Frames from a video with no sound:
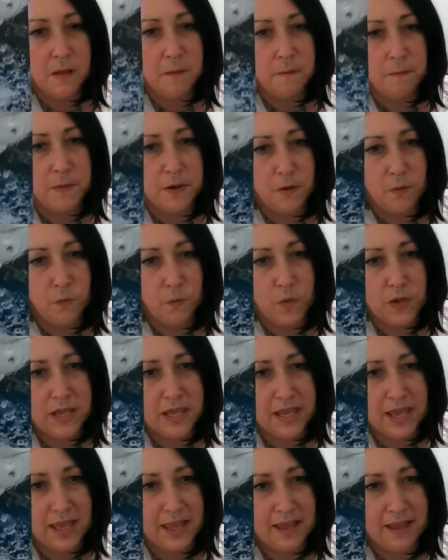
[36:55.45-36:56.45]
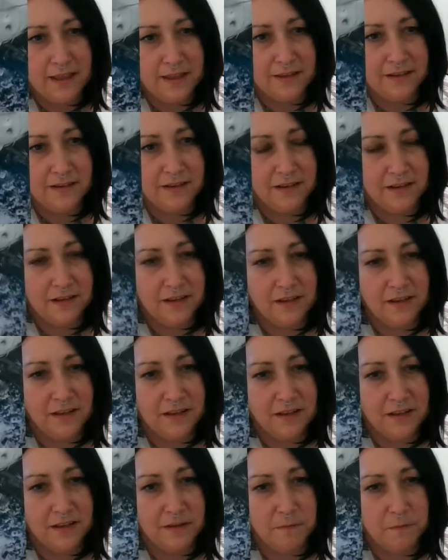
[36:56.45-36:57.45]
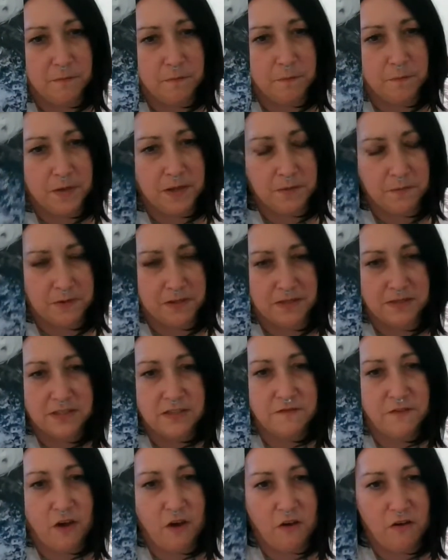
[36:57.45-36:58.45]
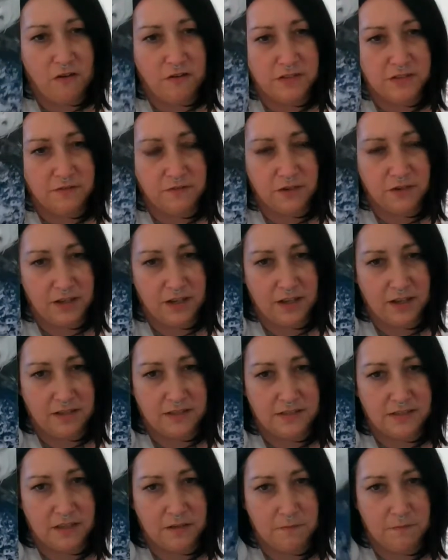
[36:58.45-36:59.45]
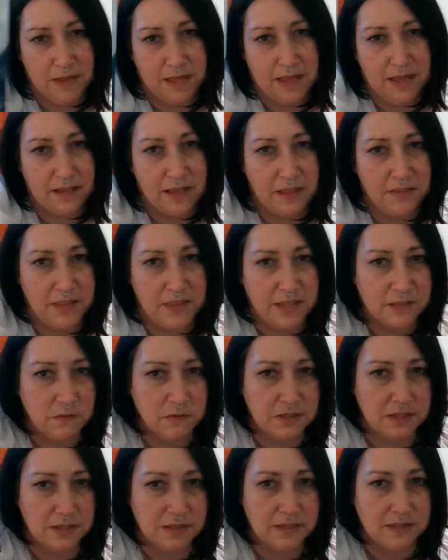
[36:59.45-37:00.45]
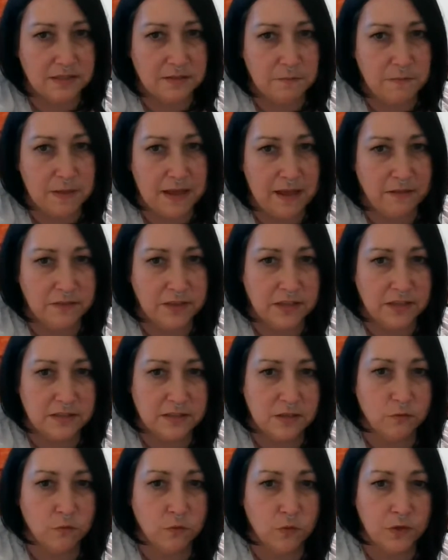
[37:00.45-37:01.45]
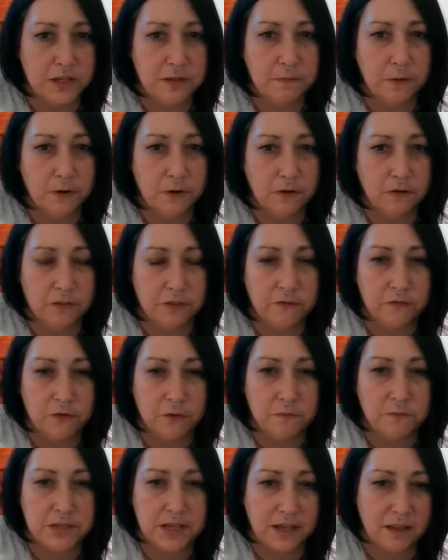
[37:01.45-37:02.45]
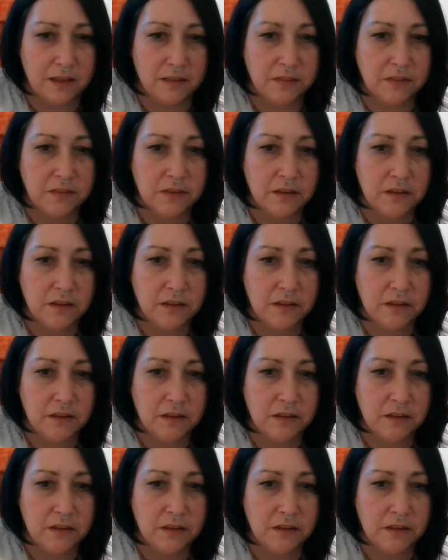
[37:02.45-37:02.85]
But we had pumpkins of all different kinds come back, and that's what this is about, is the rebirth from death.